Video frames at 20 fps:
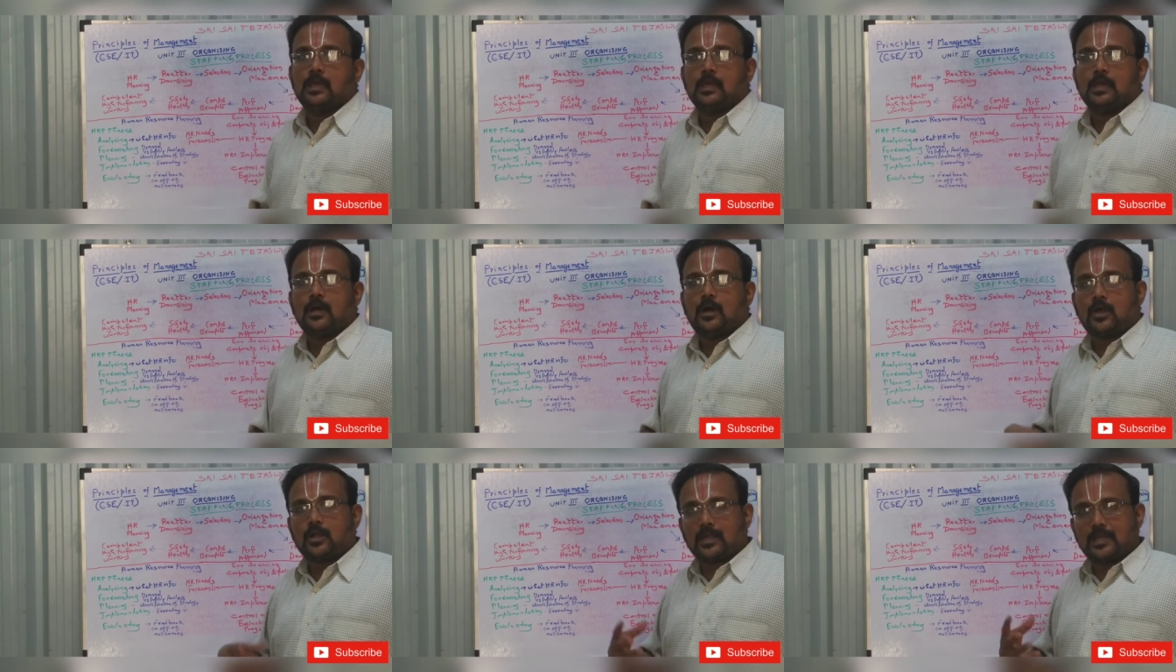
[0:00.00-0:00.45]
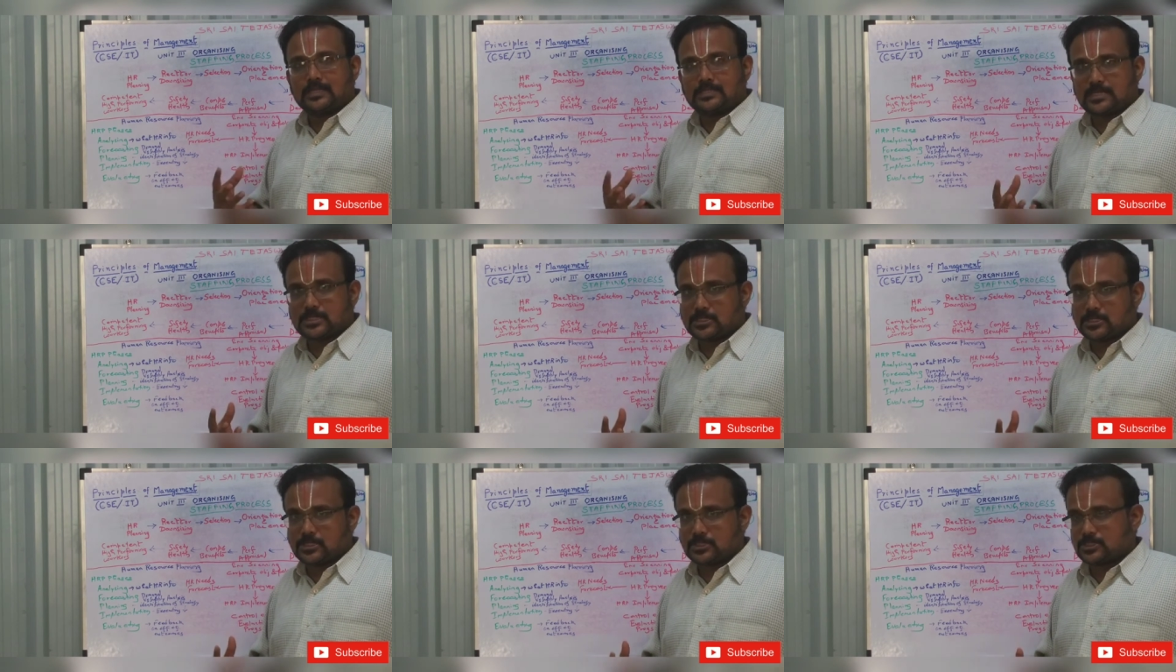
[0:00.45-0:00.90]

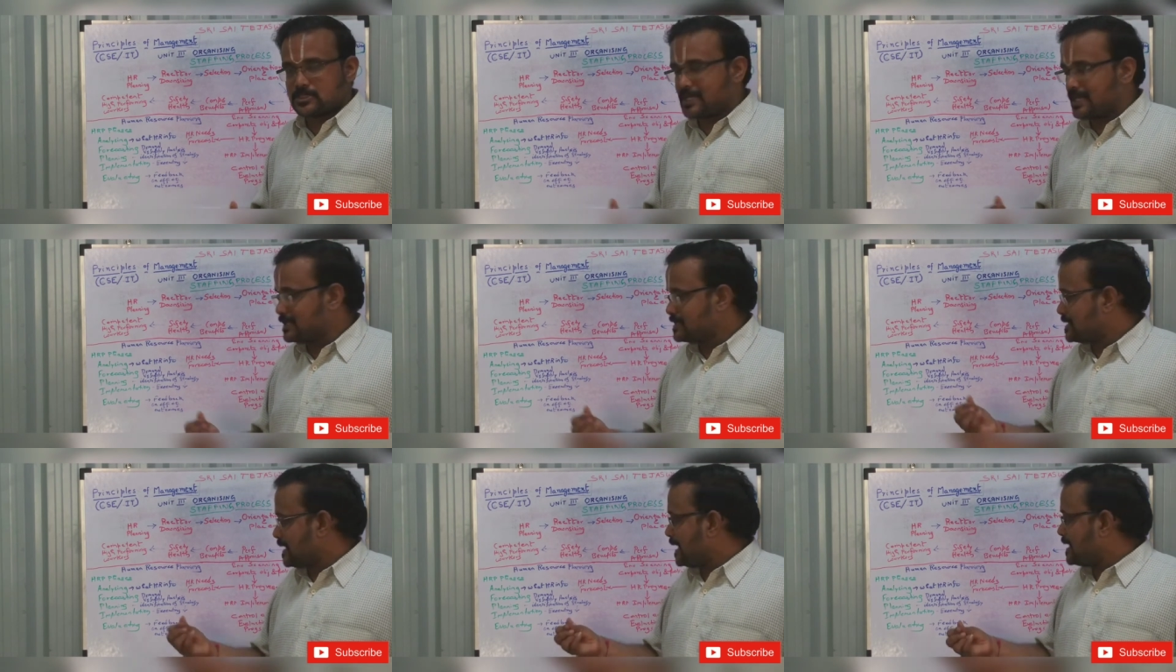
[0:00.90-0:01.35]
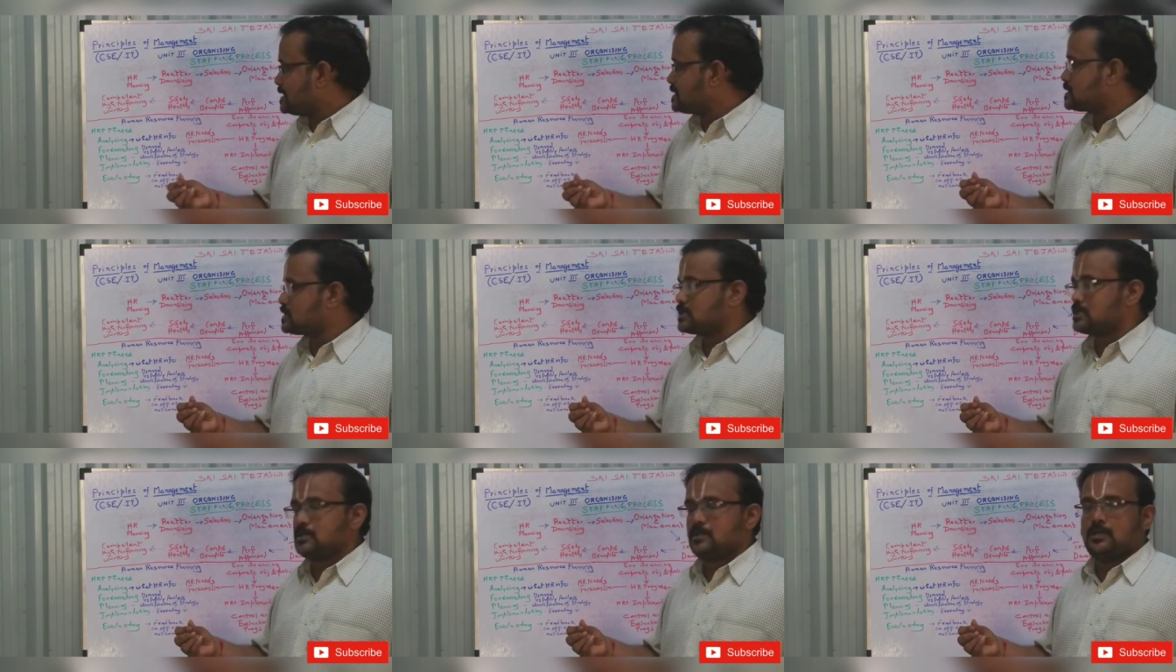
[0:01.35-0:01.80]
organization
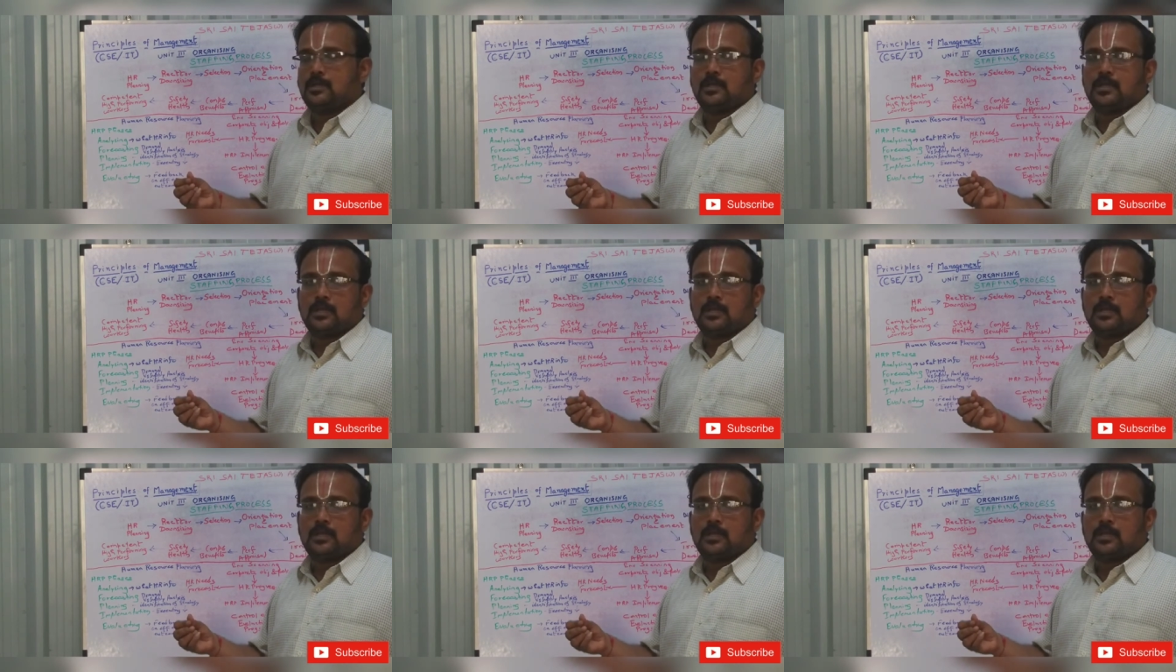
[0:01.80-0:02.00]
size.